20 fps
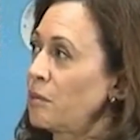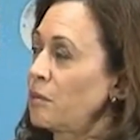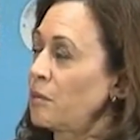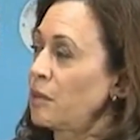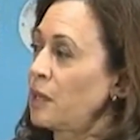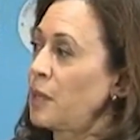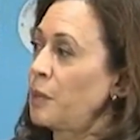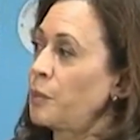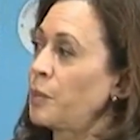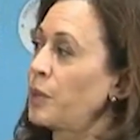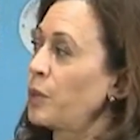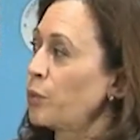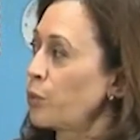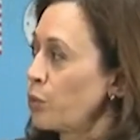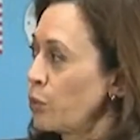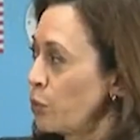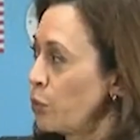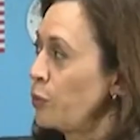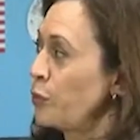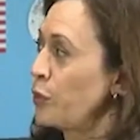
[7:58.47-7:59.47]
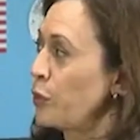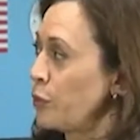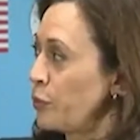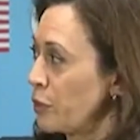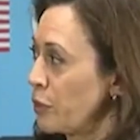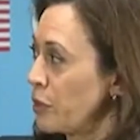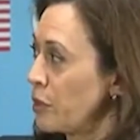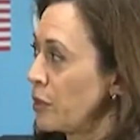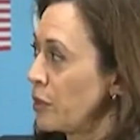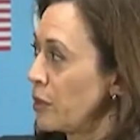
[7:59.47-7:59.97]
keeping a roof over
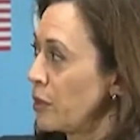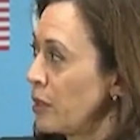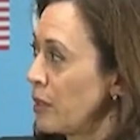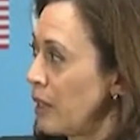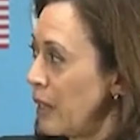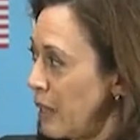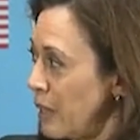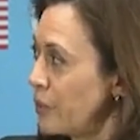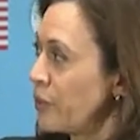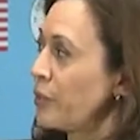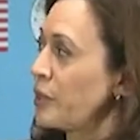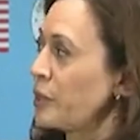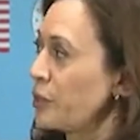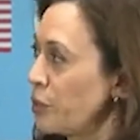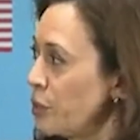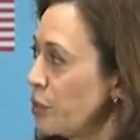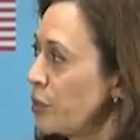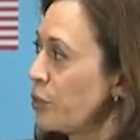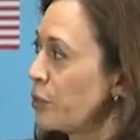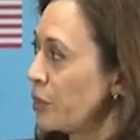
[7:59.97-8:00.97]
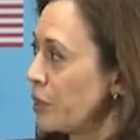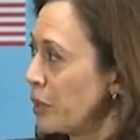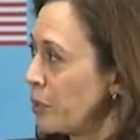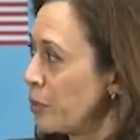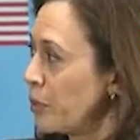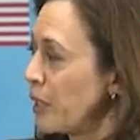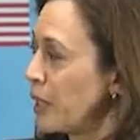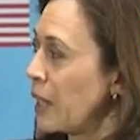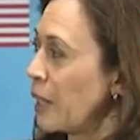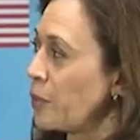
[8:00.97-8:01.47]
the head of their children and
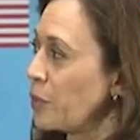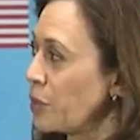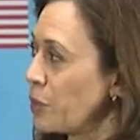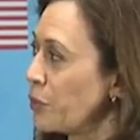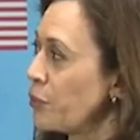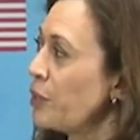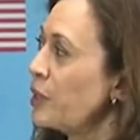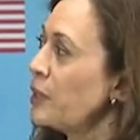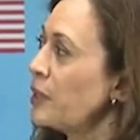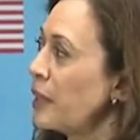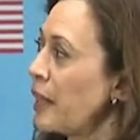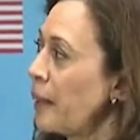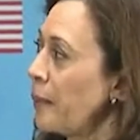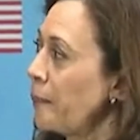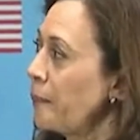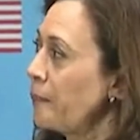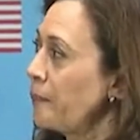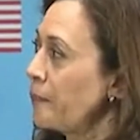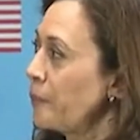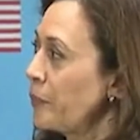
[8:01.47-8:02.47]
being able to feed them.